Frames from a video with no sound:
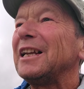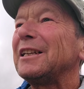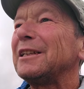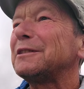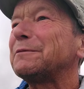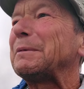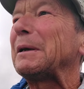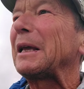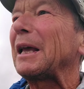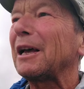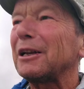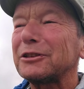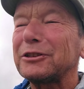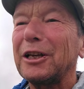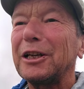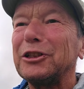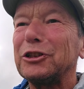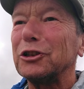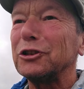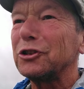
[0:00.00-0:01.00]
and this big
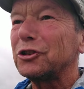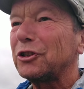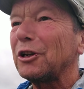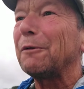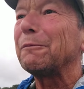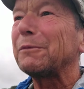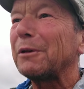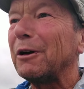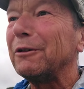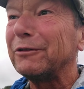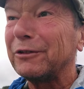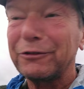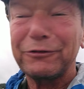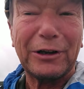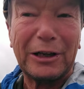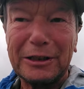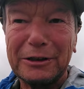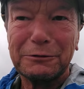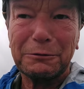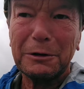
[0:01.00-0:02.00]
Alsatian's jumped over the
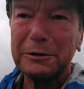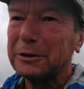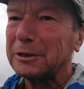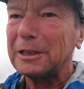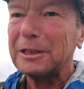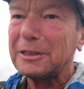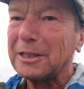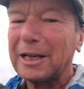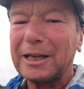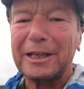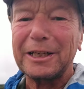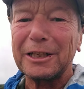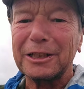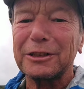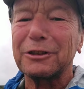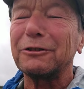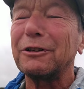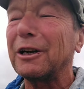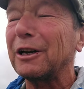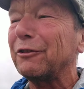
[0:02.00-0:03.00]
fence. wasn't attacking
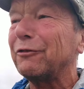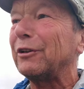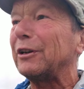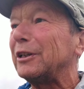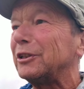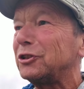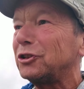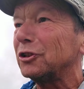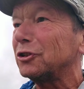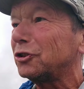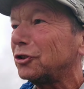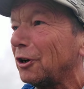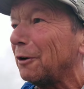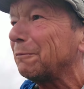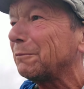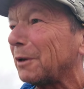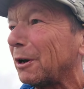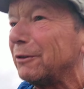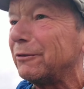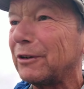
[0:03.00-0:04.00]
us or anything. It's just
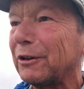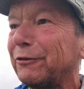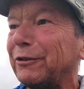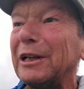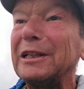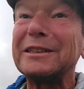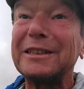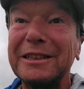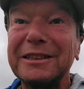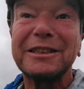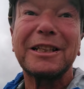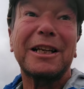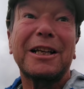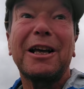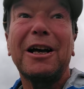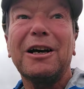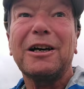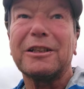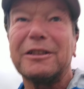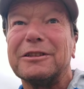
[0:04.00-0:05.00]
jumped over the fence into the
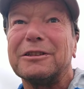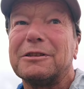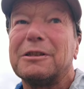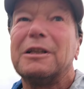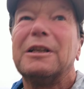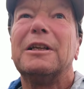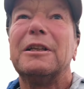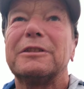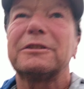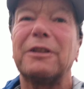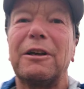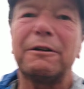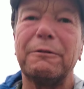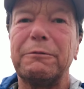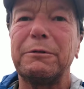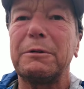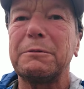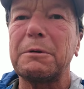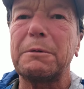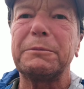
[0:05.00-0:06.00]
garden. So
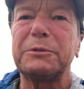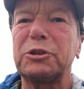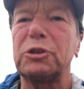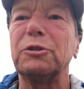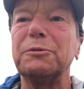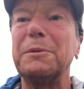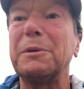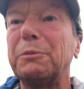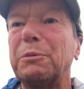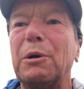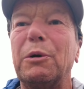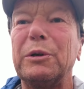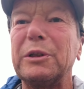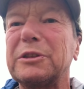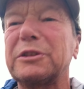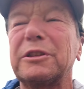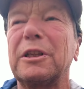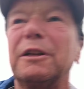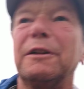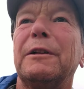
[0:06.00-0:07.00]
I'm assuming, well,
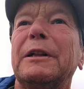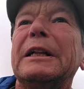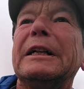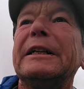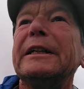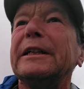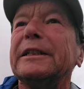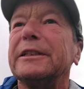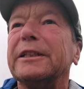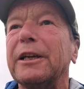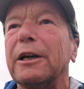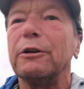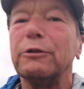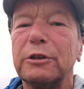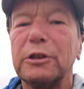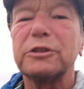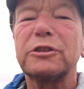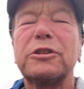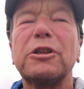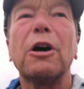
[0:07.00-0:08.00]
it's the, the
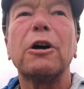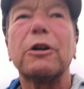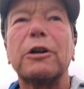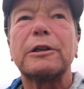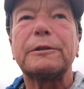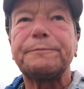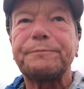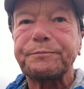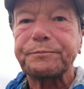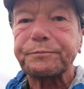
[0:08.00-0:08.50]
owner's dog.